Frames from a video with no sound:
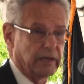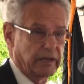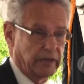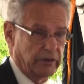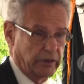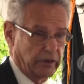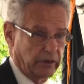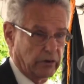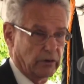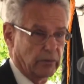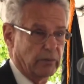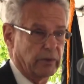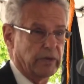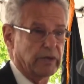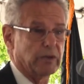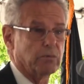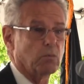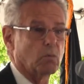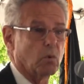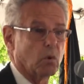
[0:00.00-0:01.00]
in the
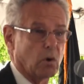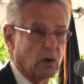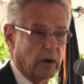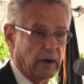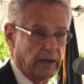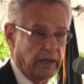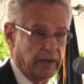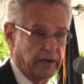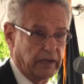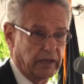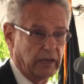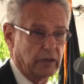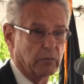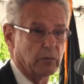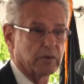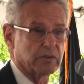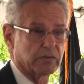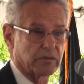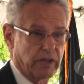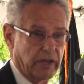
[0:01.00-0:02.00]
Korean War, and he
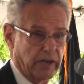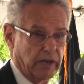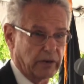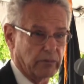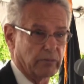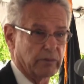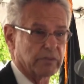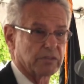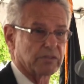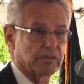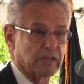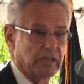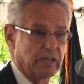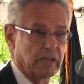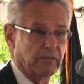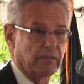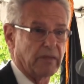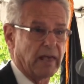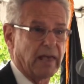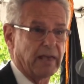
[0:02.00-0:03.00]
was there to
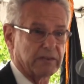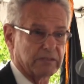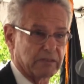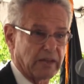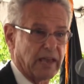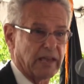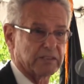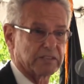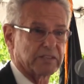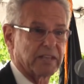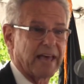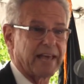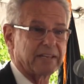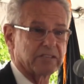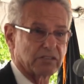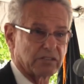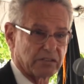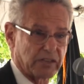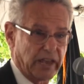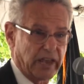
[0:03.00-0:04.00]
receive as
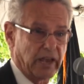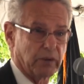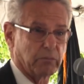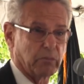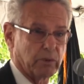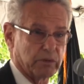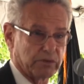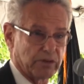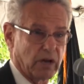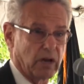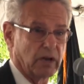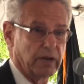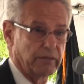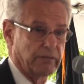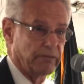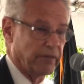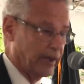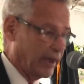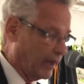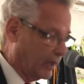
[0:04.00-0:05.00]
that stamp was
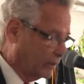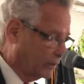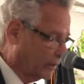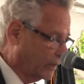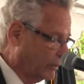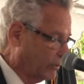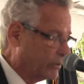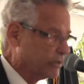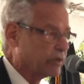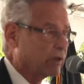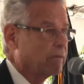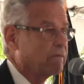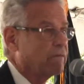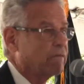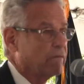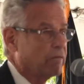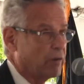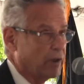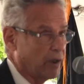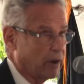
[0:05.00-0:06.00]
unveiled. It was a
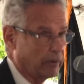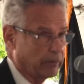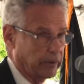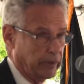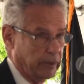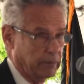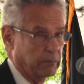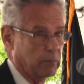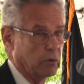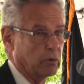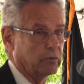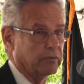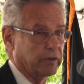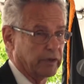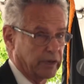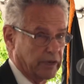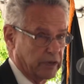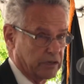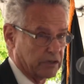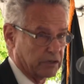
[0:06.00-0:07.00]
very
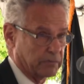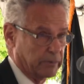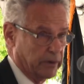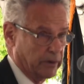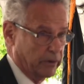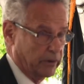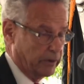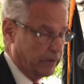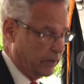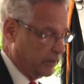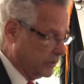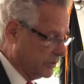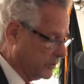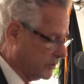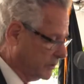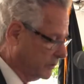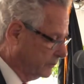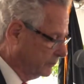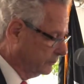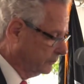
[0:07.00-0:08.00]
moving
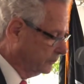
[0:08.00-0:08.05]
experience.